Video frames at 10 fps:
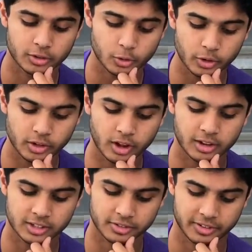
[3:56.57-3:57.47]
soil
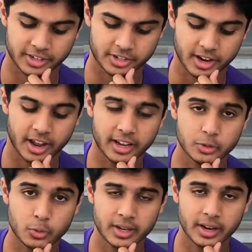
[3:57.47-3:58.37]
conservation
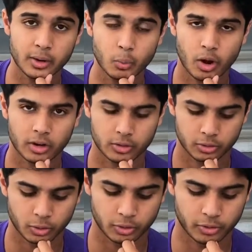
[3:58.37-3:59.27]
against wind and water
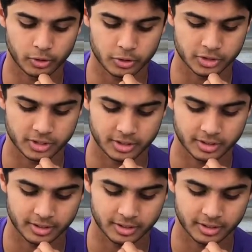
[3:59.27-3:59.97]
erosion.